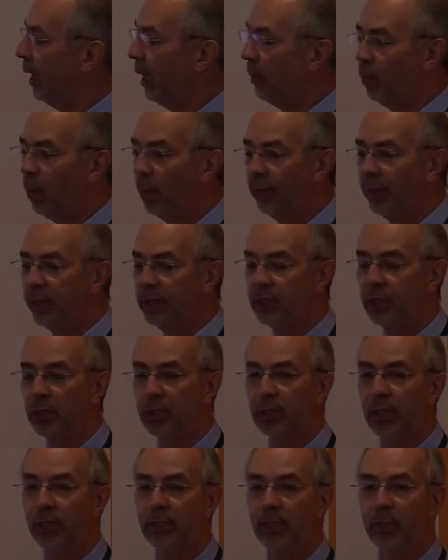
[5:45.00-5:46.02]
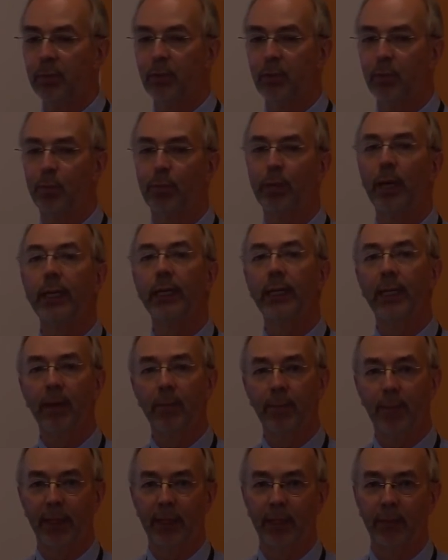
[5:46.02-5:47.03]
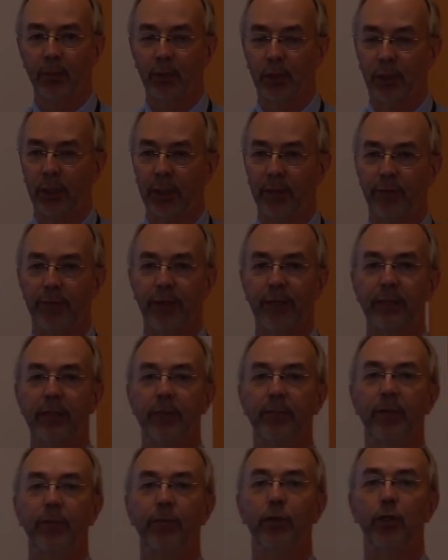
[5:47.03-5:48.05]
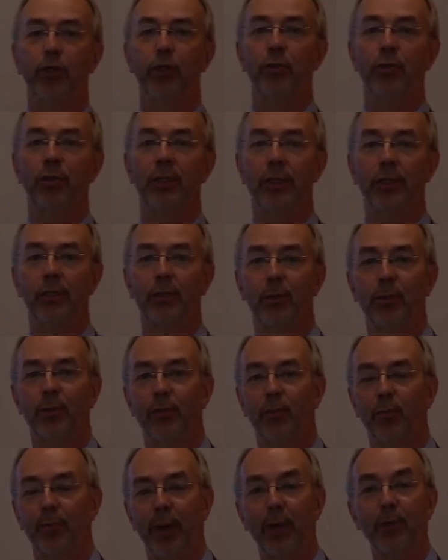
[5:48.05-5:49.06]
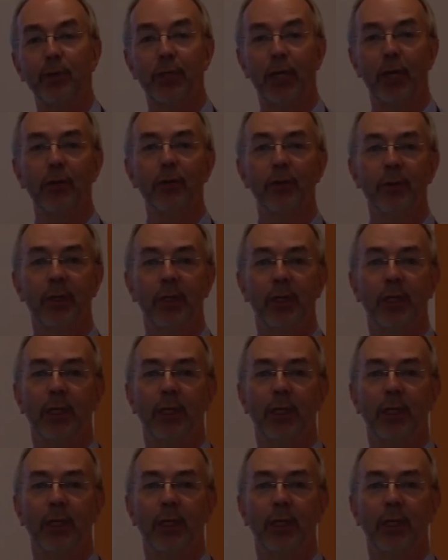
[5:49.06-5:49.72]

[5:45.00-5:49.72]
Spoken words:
And what they suggested was breaking up Buckinghamshire, effectively reducing it to a sort of postcode,